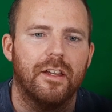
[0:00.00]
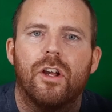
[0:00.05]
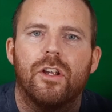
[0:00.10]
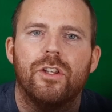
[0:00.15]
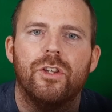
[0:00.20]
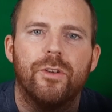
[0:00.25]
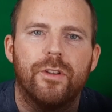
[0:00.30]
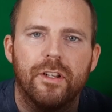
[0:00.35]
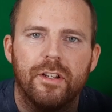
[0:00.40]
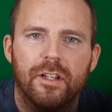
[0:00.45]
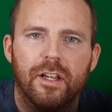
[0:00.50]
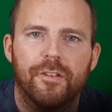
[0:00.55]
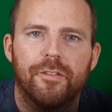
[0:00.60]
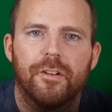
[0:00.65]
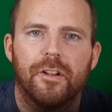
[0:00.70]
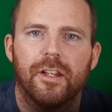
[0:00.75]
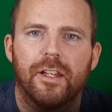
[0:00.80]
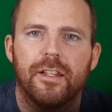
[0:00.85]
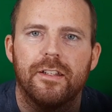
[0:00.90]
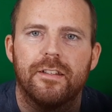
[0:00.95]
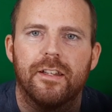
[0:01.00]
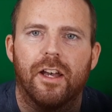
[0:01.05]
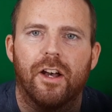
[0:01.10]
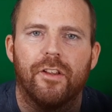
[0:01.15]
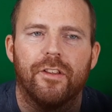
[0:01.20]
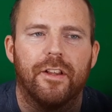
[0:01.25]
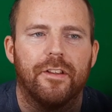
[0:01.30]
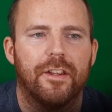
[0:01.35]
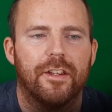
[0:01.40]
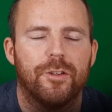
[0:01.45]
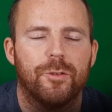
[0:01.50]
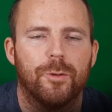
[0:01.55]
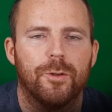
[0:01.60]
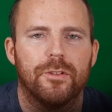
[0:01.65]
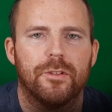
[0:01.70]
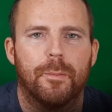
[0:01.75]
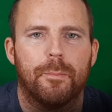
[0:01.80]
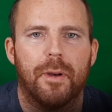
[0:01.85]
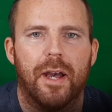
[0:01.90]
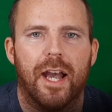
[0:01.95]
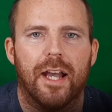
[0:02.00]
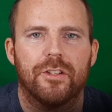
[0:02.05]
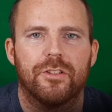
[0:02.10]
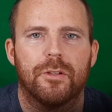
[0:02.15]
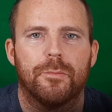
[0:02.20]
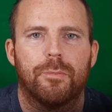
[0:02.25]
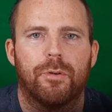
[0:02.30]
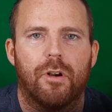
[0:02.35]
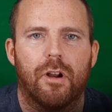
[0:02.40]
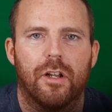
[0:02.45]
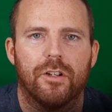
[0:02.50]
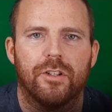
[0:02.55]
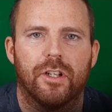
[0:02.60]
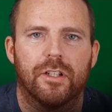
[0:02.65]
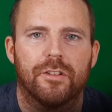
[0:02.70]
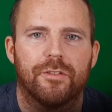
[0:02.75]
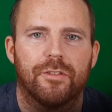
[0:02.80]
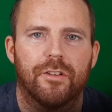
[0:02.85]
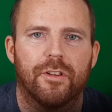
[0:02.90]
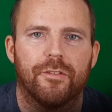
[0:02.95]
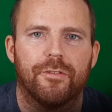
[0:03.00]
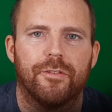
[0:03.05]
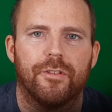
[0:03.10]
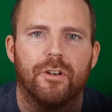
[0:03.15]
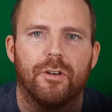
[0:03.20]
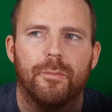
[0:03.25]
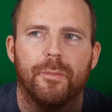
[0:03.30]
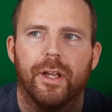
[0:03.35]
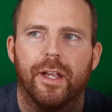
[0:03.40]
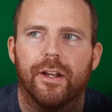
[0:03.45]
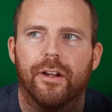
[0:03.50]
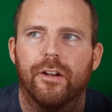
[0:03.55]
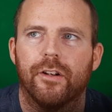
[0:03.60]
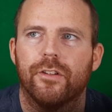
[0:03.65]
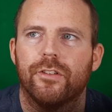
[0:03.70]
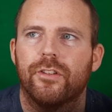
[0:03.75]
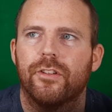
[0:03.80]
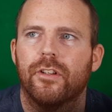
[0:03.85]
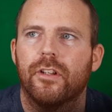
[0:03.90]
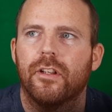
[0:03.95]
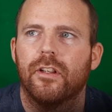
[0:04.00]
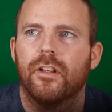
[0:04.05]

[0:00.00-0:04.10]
You can definitely tell that this was a passion project for the filmmakers.